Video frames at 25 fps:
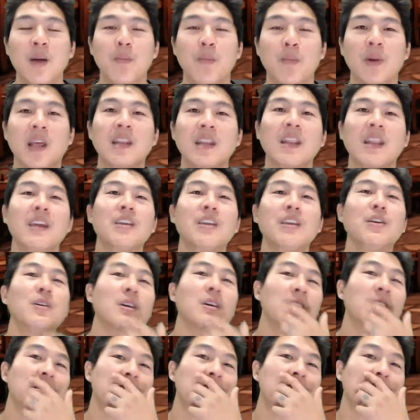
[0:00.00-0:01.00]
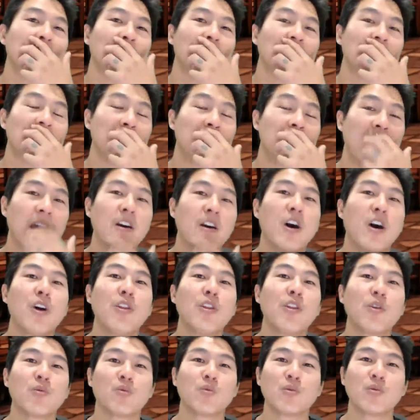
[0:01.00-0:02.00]
But I'd like you to consider some
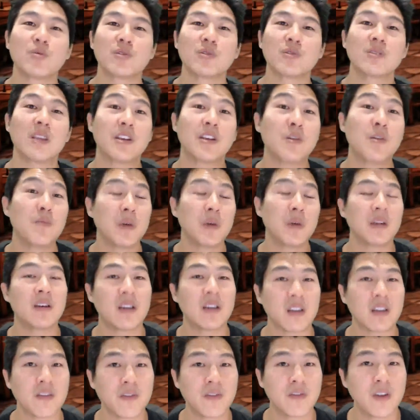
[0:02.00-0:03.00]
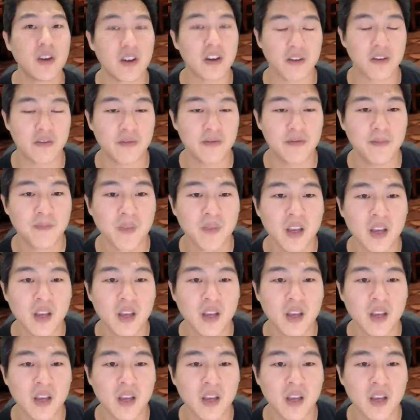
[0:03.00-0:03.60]
other rules that you might not have thought of.